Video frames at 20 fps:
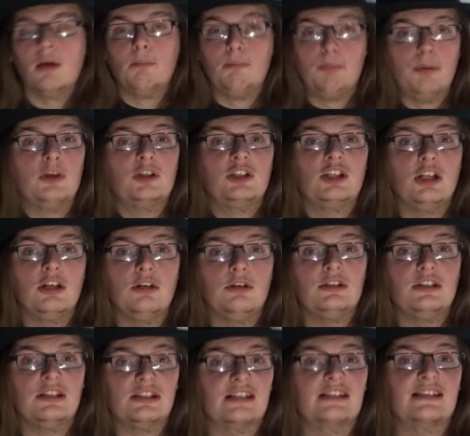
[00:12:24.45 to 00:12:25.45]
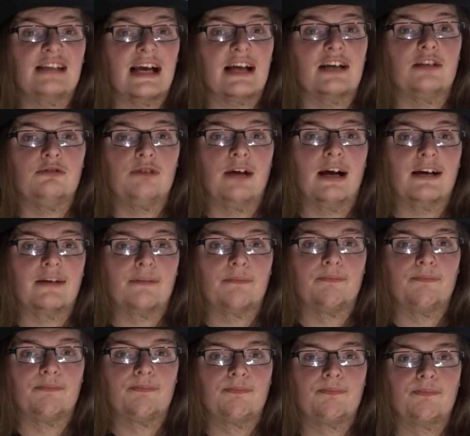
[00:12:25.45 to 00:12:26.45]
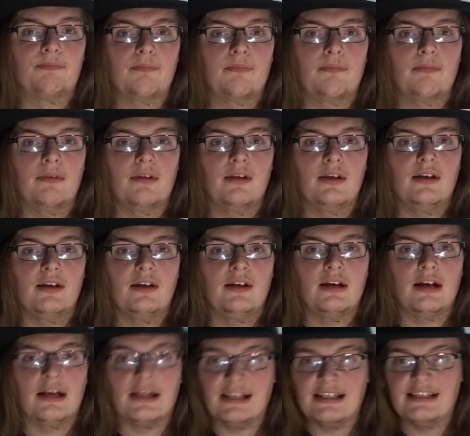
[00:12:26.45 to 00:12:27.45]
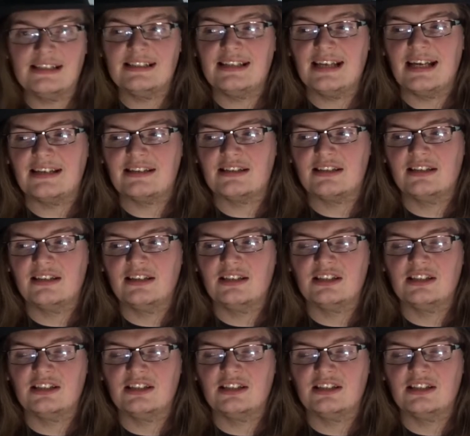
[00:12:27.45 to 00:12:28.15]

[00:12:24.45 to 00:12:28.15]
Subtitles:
But she loses a second dragon, and this is it.